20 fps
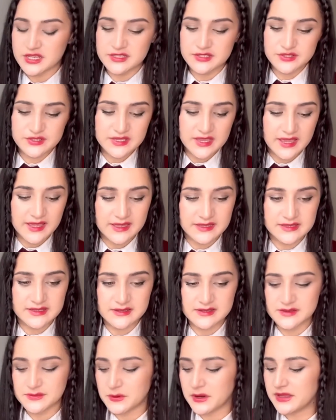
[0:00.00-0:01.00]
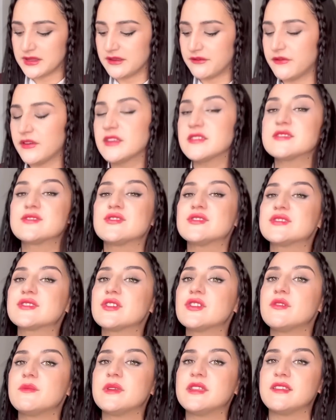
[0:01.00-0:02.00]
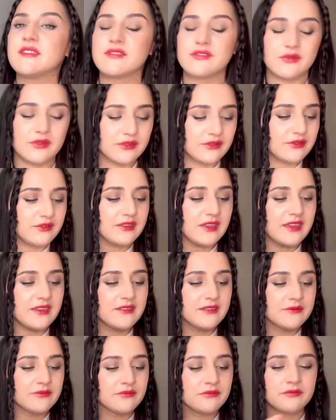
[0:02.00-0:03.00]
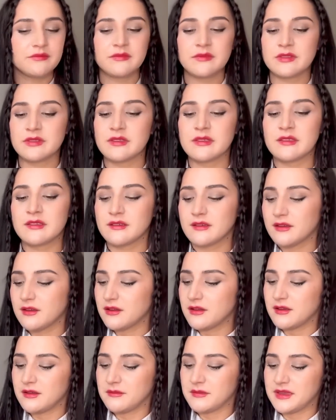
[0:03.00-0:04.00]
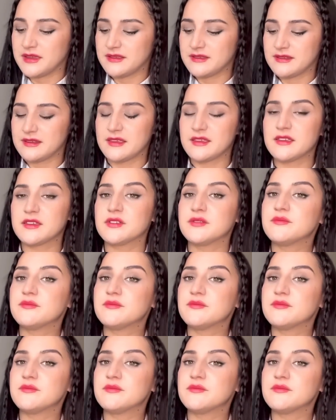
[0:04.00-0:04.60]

today I didn't spray anything, so it's going to be this one today. Amazing.